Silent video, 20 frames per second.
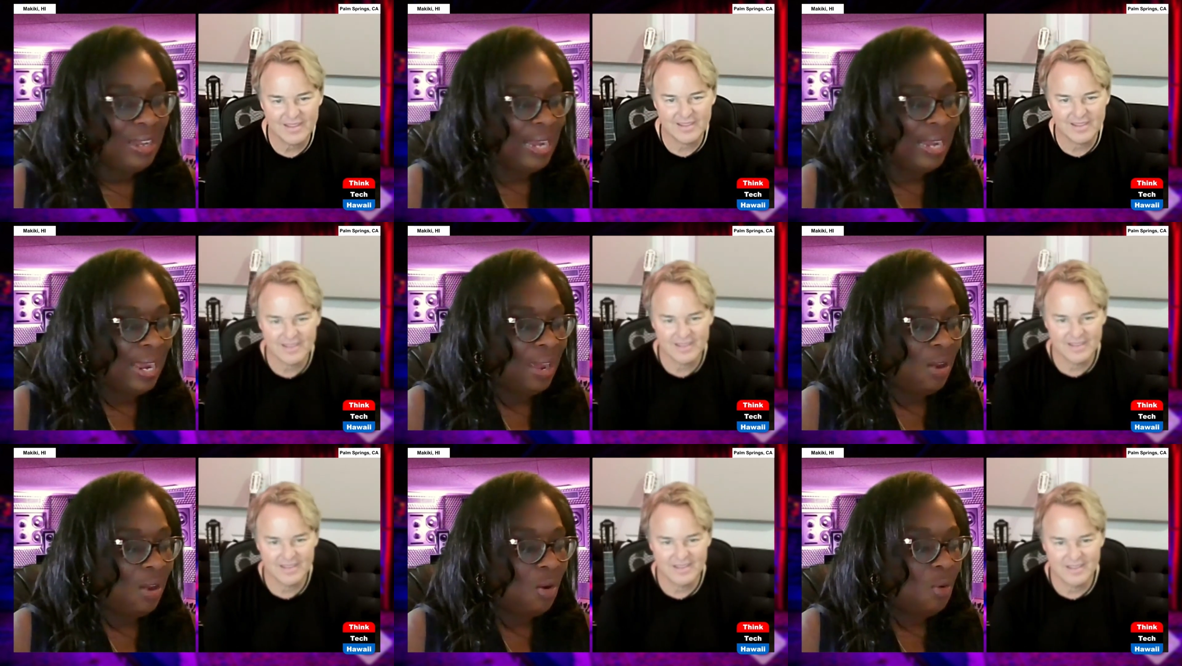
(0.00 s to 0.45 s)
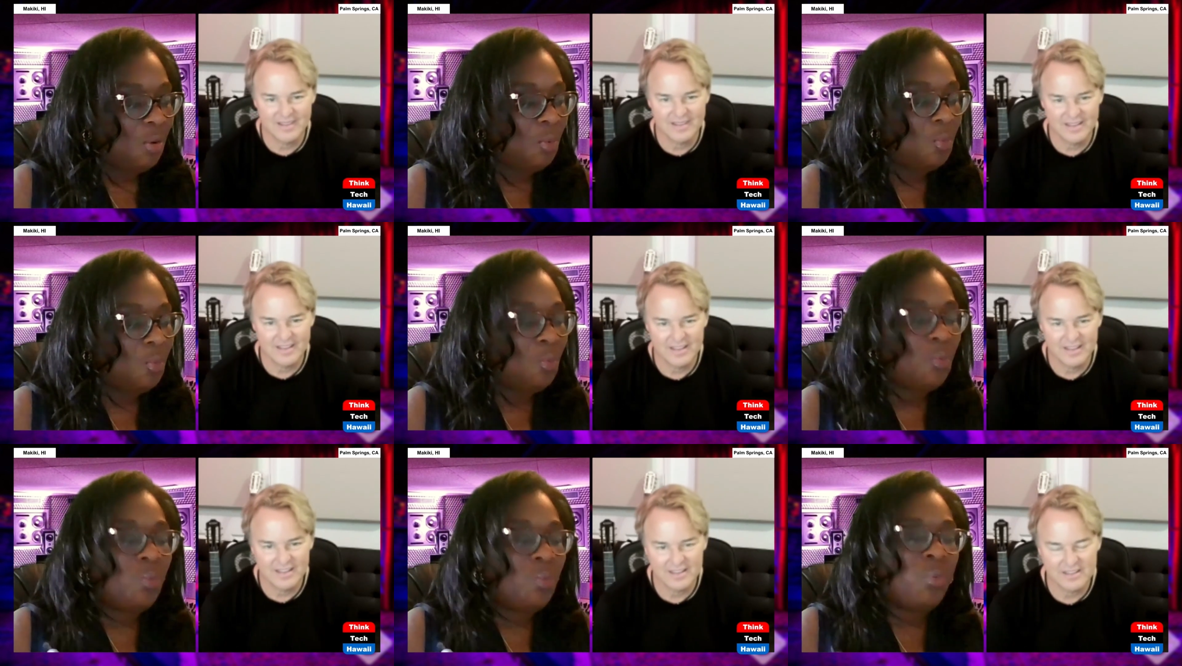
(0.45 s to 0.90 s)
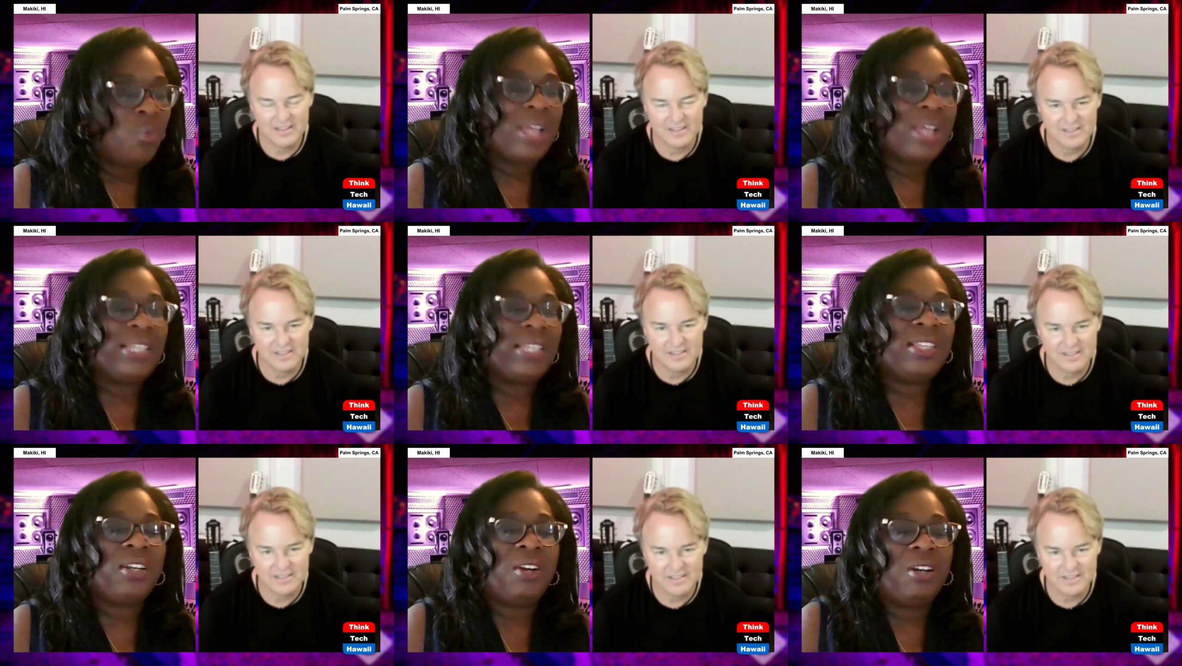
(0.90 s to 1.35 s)
Speaker 1: Now,
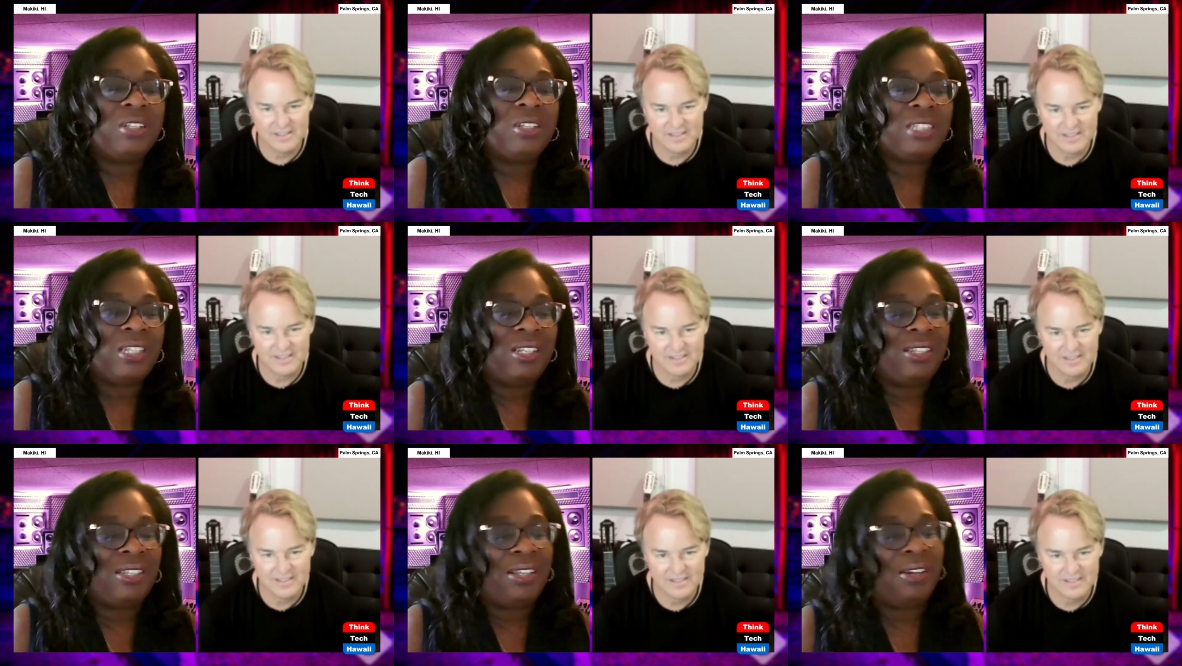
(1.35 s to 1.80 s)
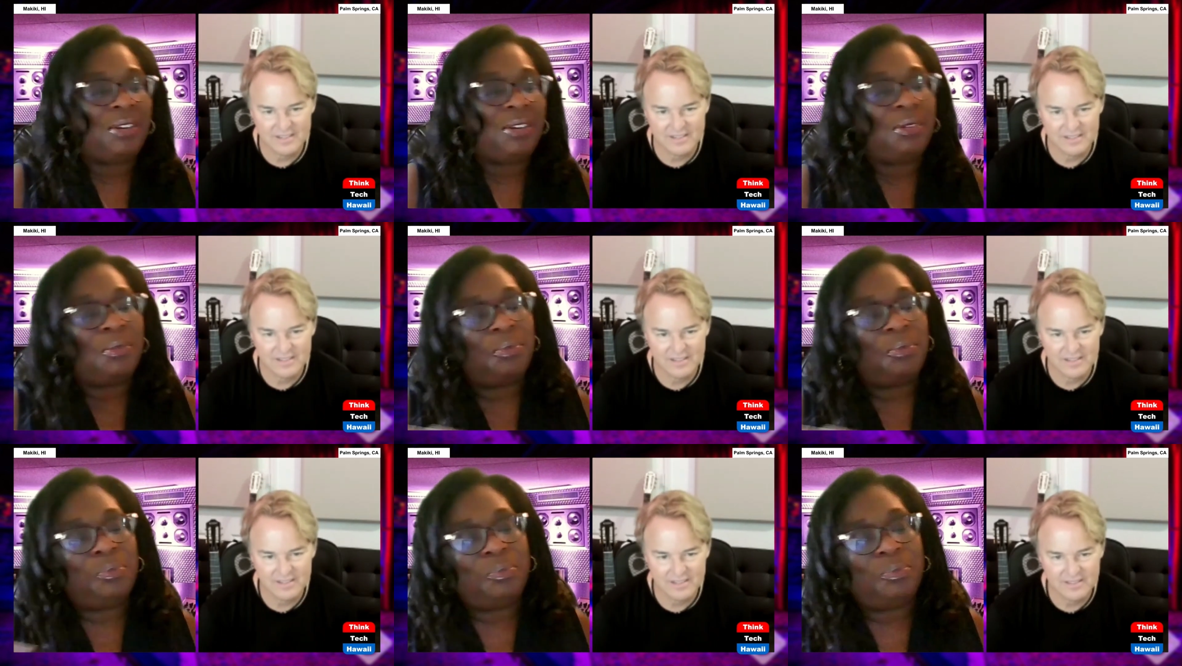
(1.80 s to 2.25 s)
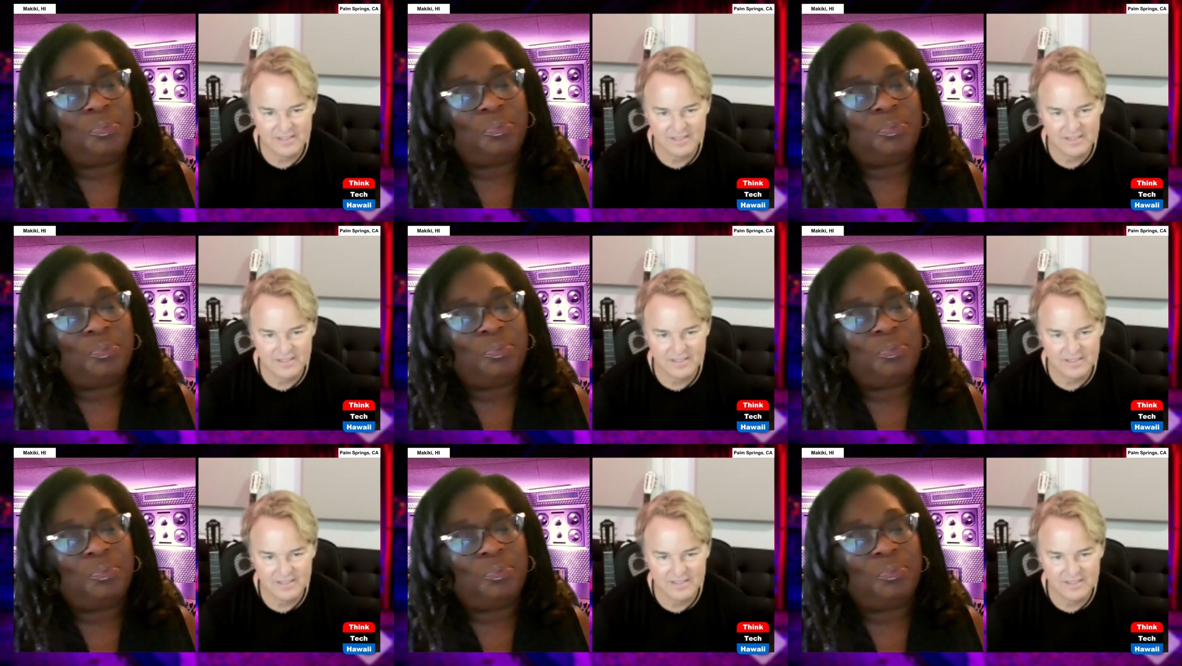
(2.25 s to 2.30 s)
what there is, there are,